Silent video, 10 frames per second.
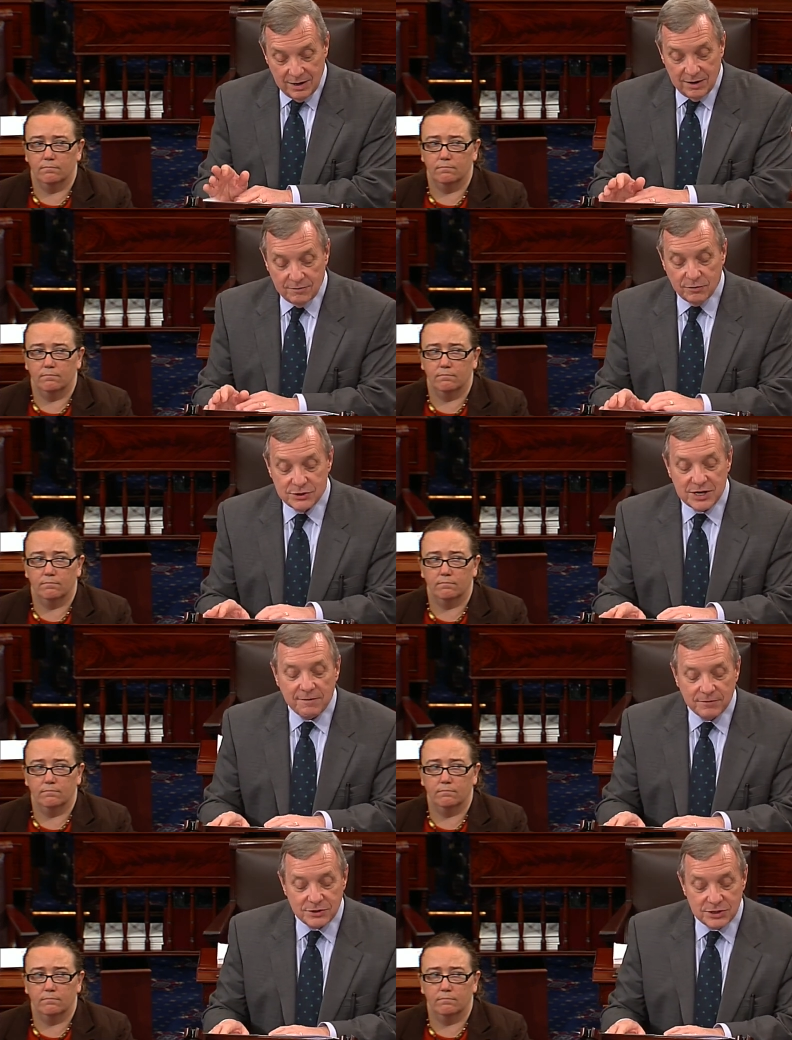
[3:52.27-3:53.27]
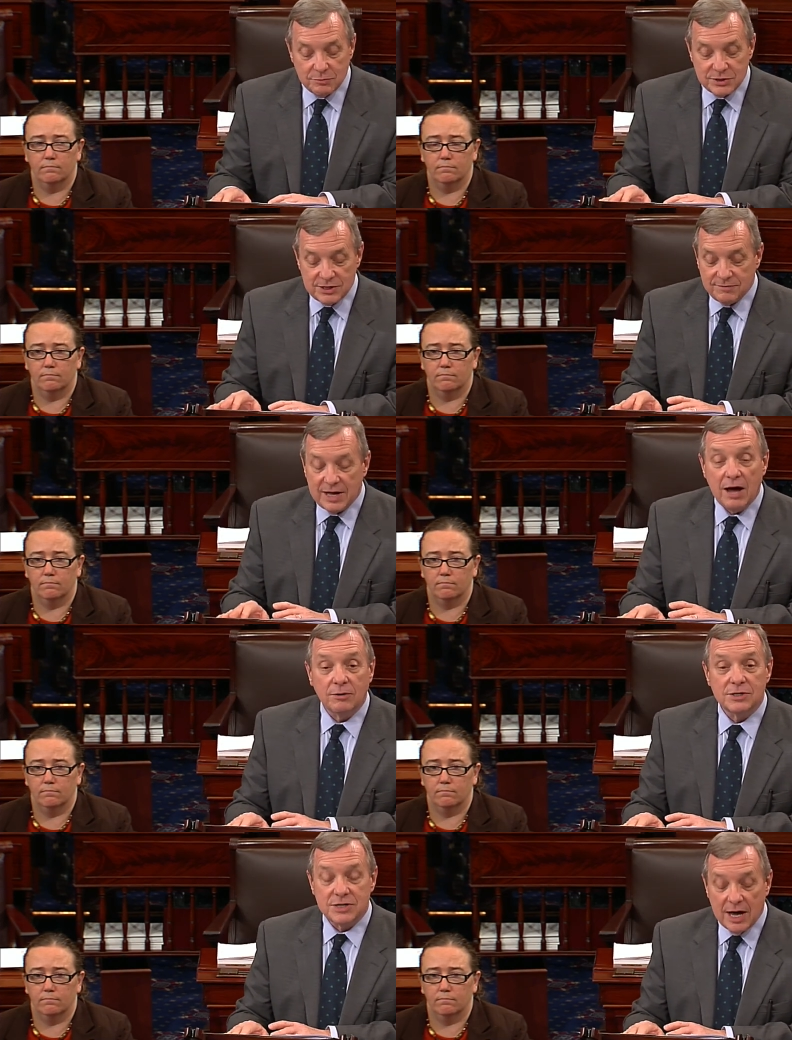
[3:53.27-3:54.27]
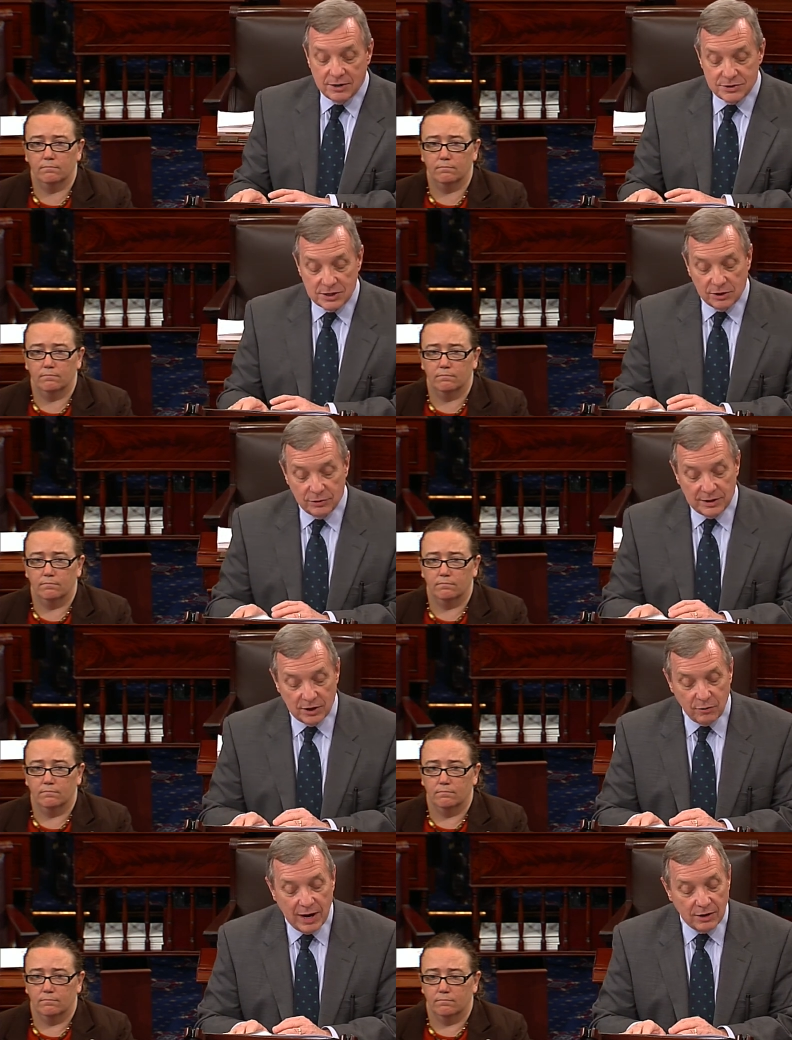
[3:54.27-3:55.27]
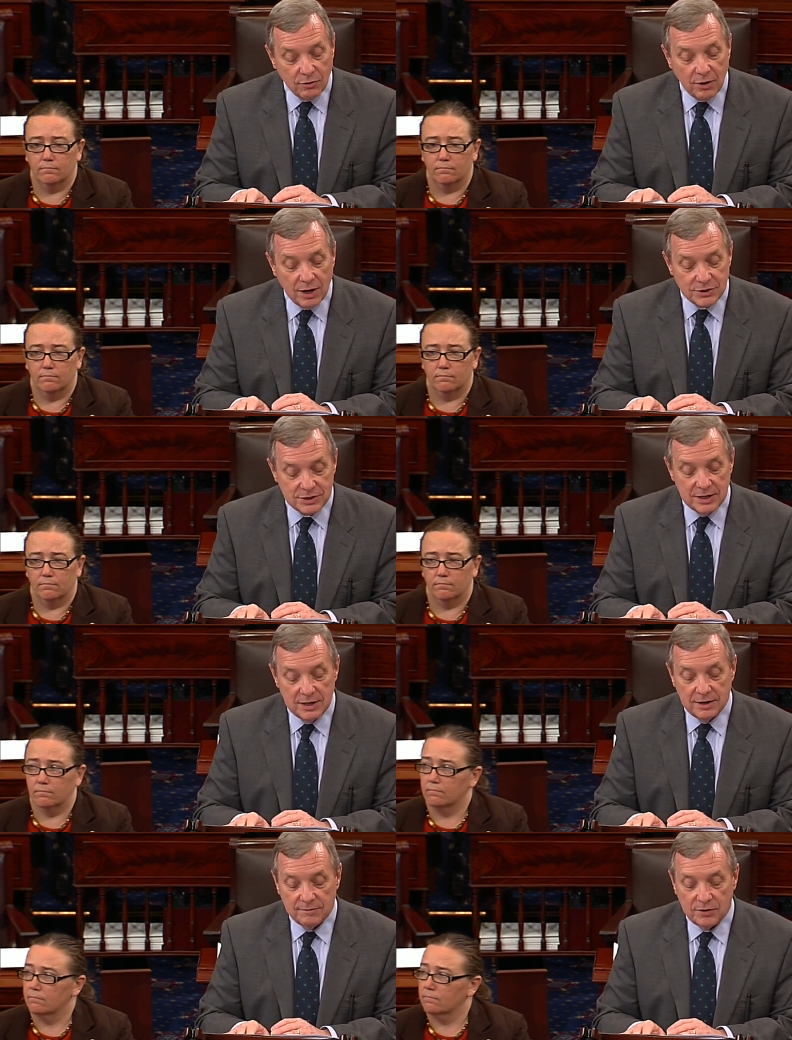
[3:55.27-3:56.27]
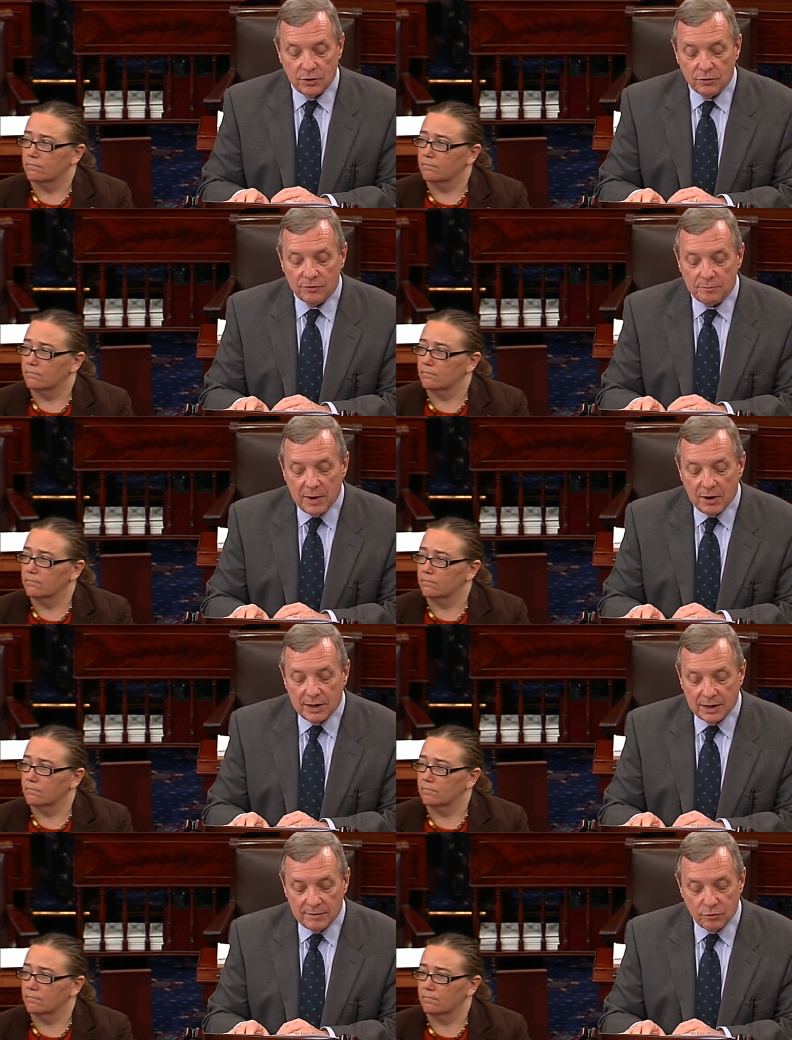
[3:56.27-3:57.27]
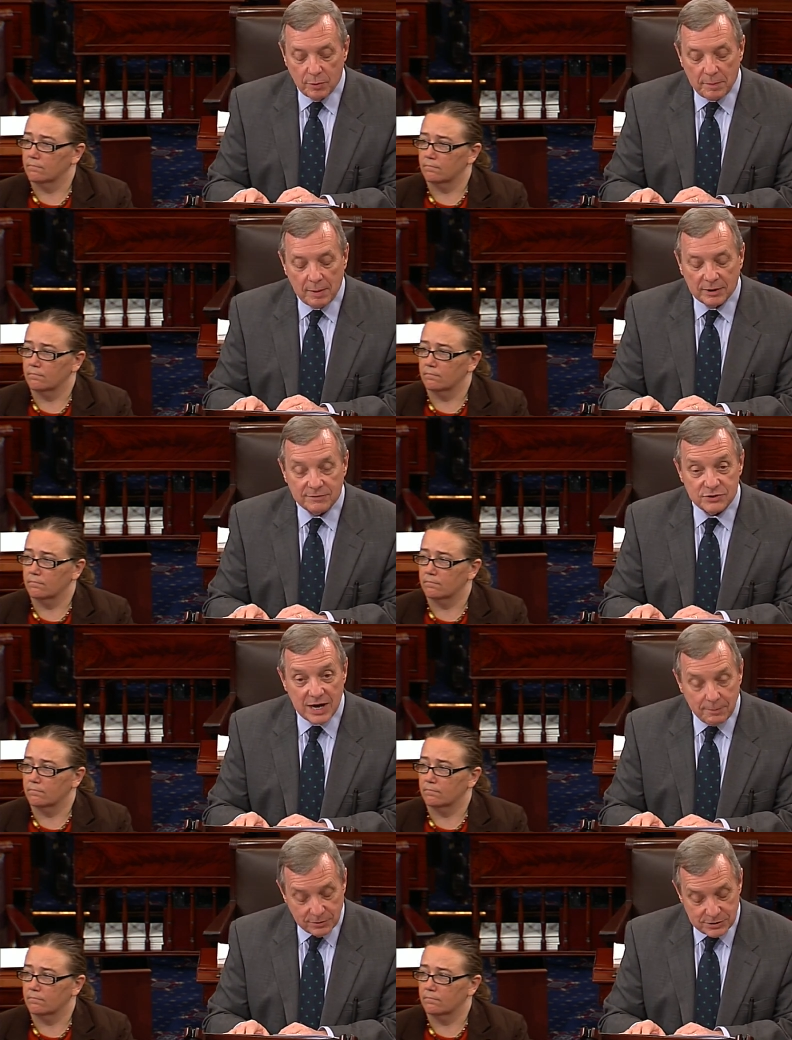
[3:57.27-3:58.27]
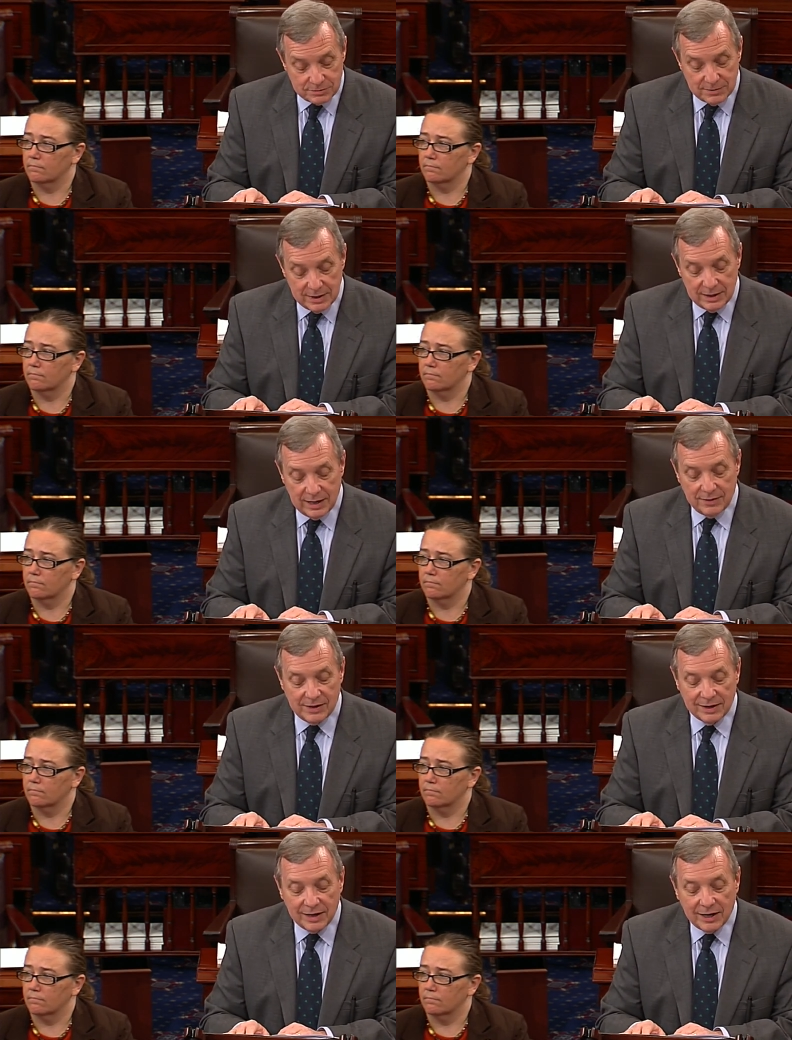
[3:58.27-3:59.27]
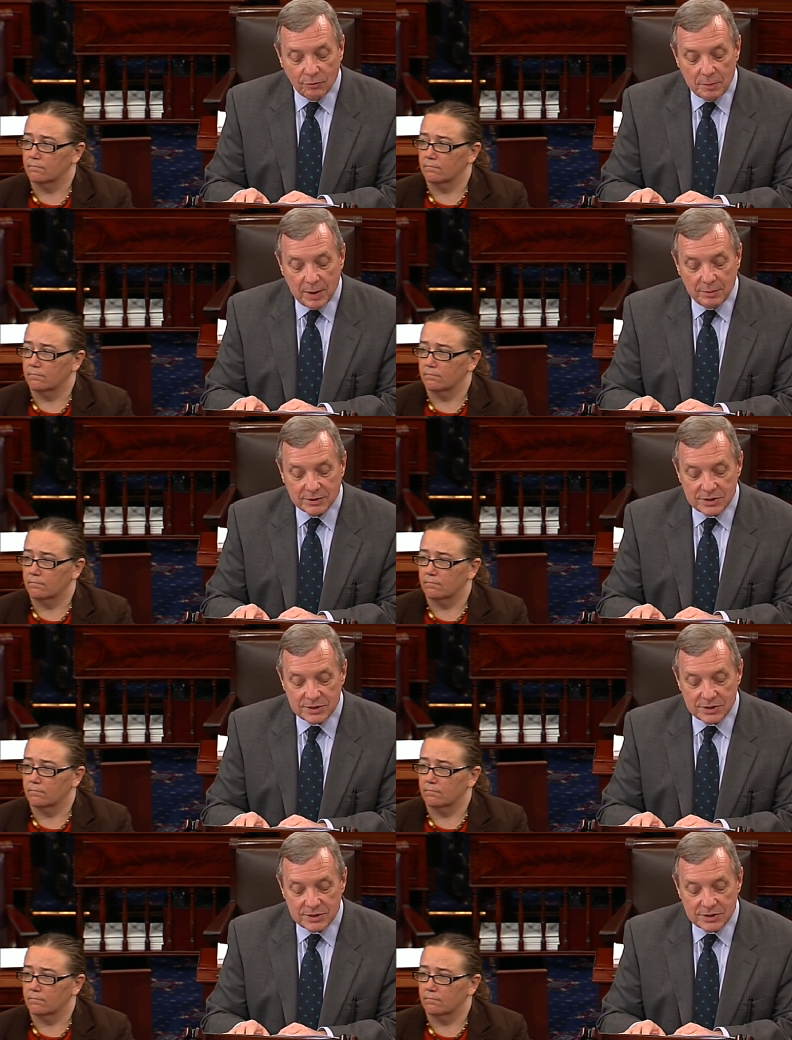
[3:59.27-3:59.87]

Speaker 1: For his efforts, he received countless honors, including the Grand Cross of the Order of Merit of the Republic of Cyprus and the Hellenic Republic's